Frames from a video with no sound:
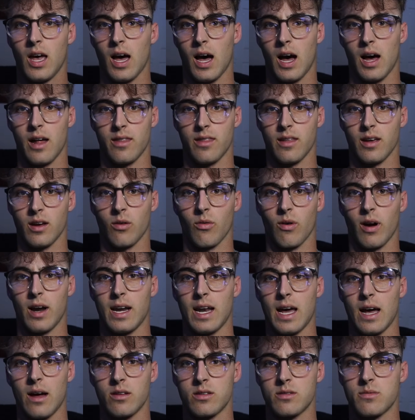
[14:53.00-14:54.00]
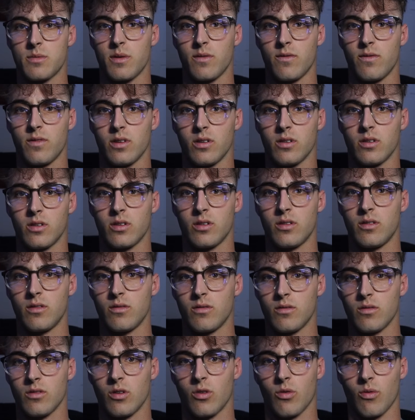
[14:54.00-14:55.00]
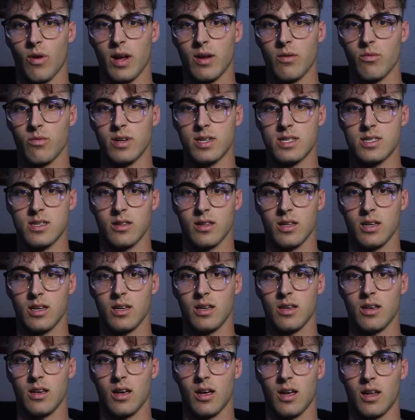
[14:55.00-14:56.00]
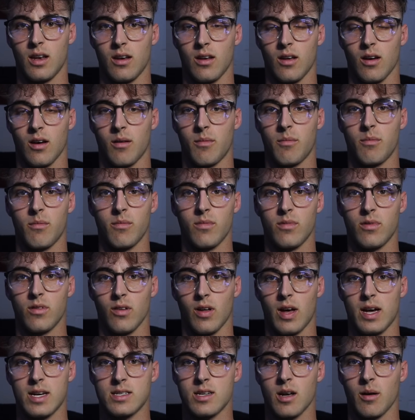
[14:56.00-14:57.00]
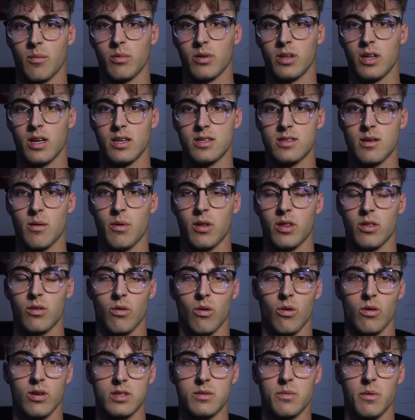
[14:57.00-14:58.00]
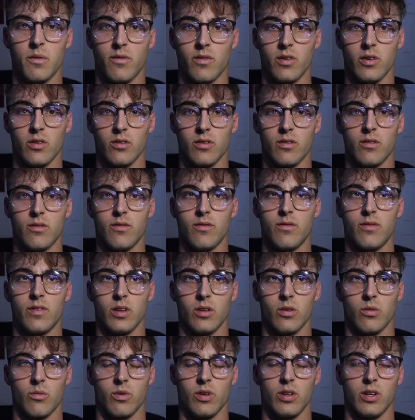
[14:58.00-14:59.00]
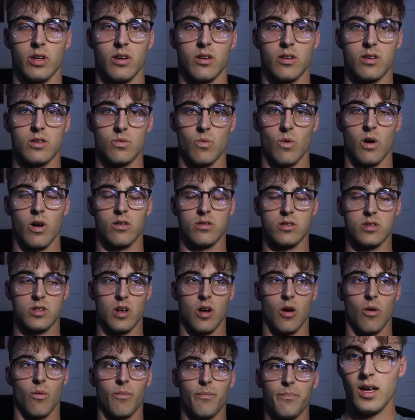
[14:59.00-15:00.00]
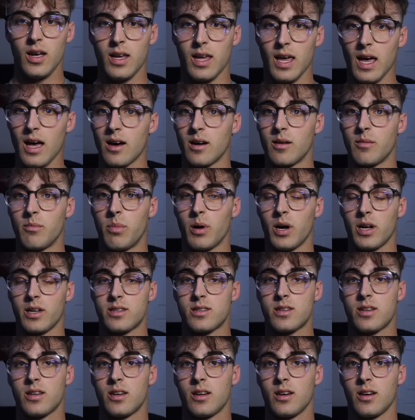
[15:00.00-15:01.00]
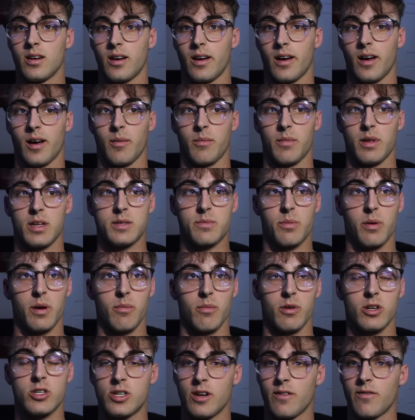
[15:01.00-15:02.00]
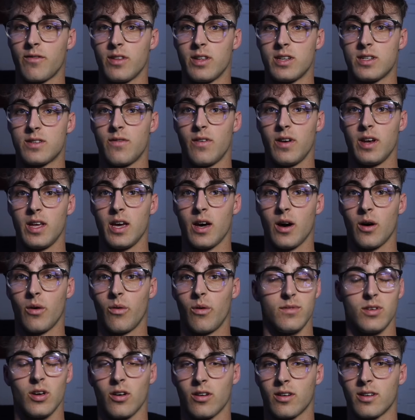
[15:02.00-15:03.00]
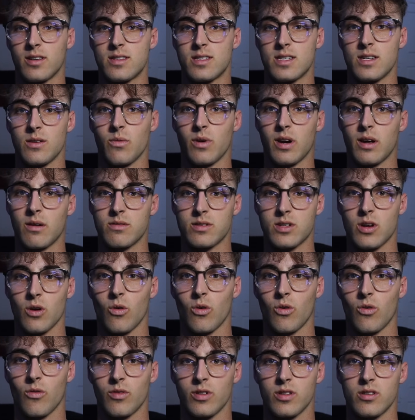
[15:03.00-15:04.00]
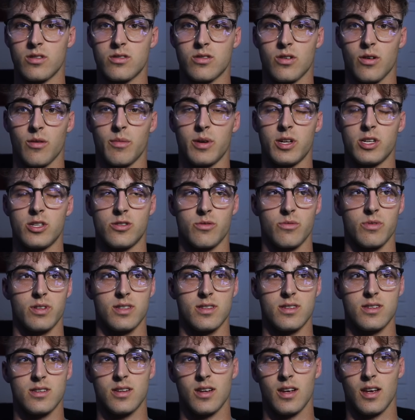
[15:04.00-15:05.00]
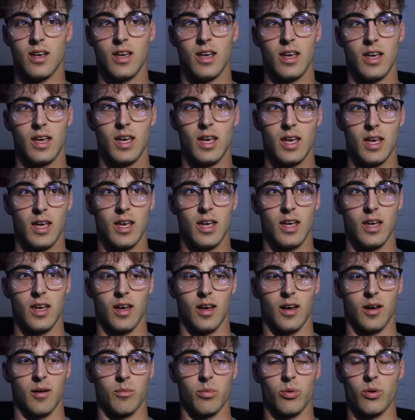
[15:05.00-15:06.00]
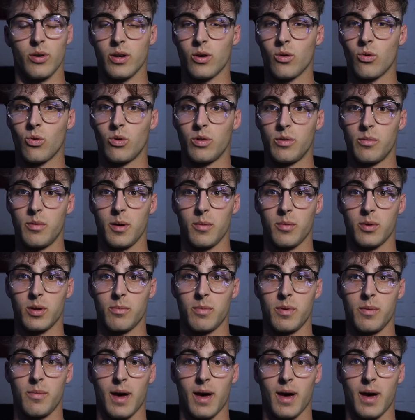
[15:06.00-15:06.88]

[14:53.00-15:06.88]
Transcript: I think right now it's been feeling great recently, and um, the last couple days I've been throwing, it's been feeling feeling really good as well. So yeah, but um, that's pretty much it for this video. Y'all could see when I was going over the scrimmage, it was um, pretty cool to be able to be